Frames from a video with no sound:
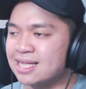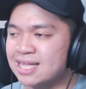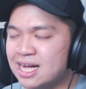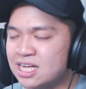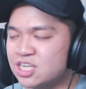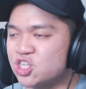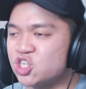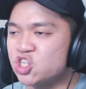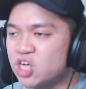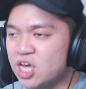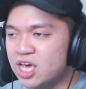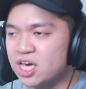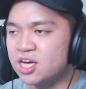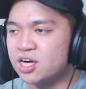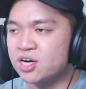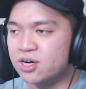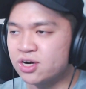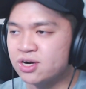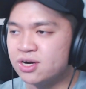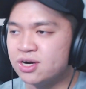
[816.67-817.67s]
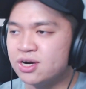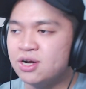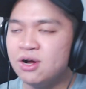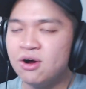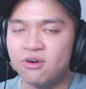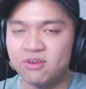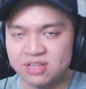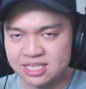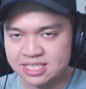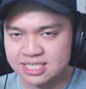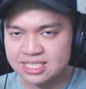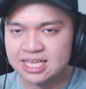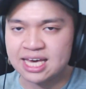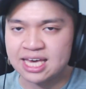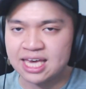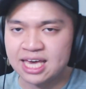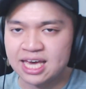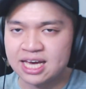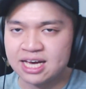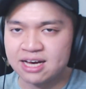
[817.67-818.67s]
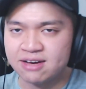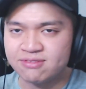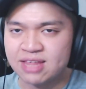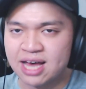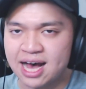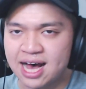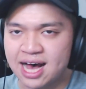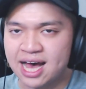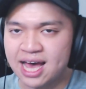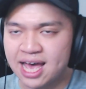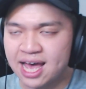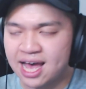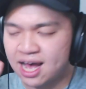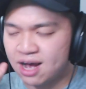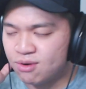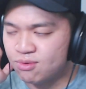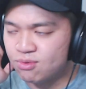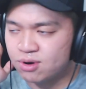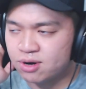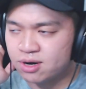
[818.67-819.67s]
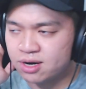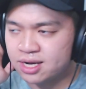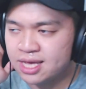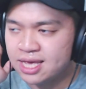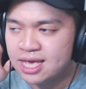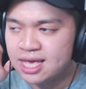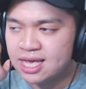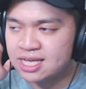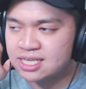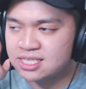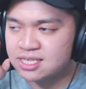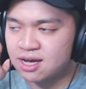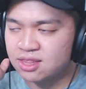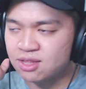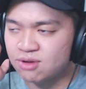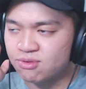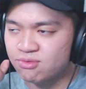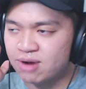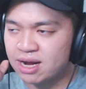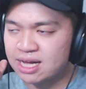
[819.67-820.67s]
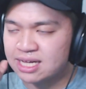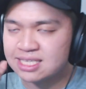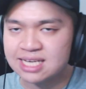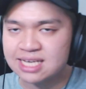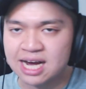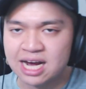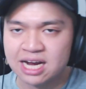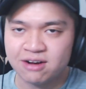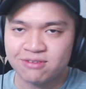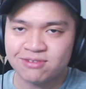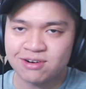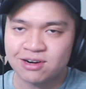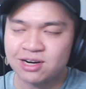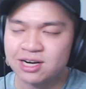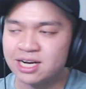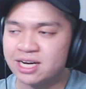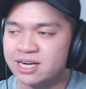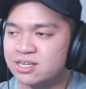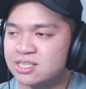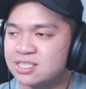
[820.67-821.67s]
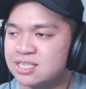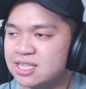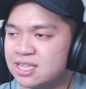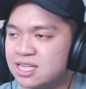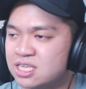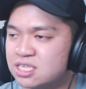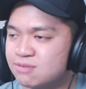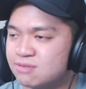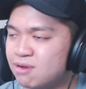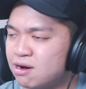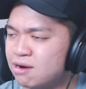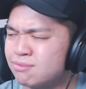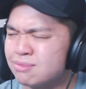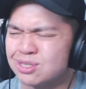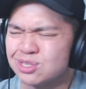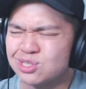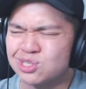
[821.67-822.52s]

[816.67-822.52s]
that shaker or the ticking of the hi-hat work is on the right side of our ears in this moment.